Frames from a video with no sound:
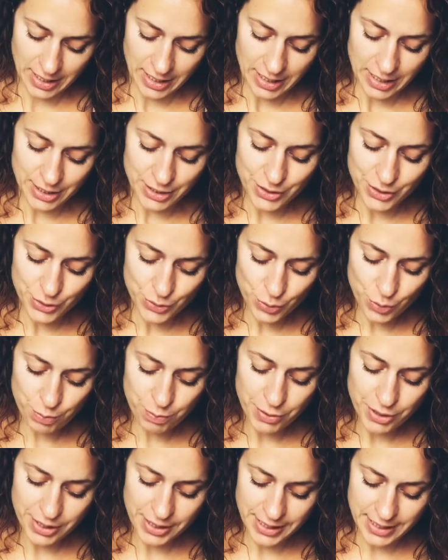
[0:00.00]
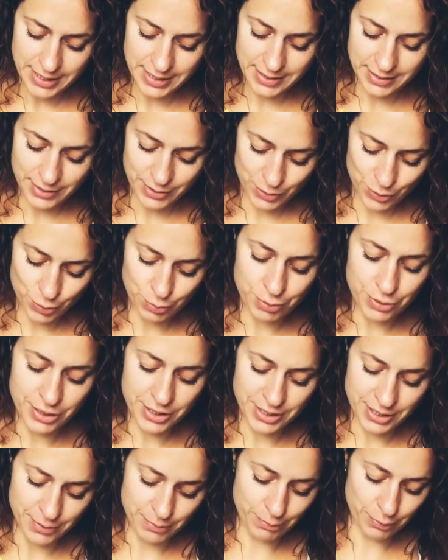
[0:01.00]
It's super easy, super
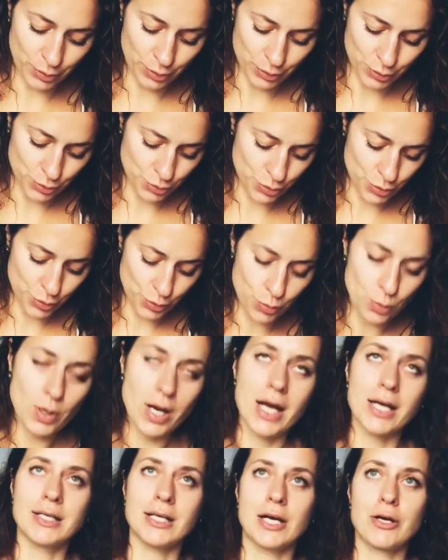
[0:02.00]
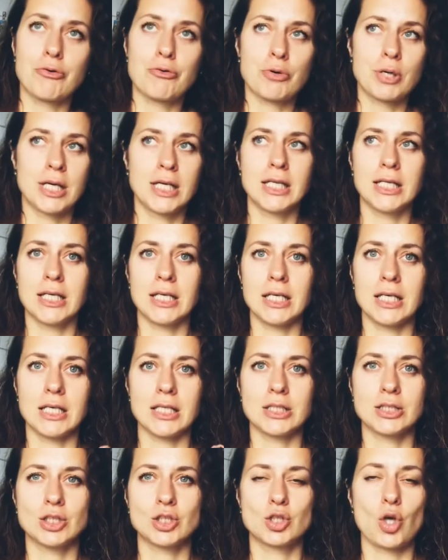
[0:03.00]
simple to do, and I
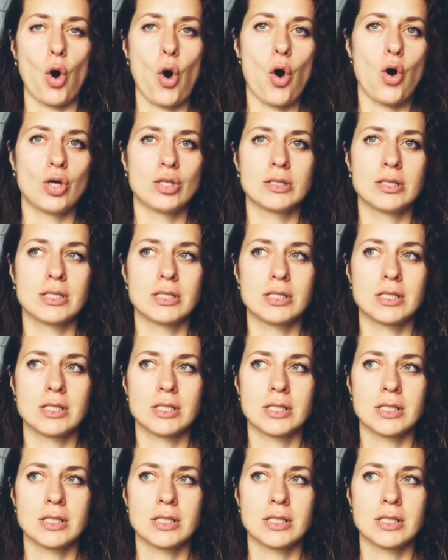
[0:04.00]
really don't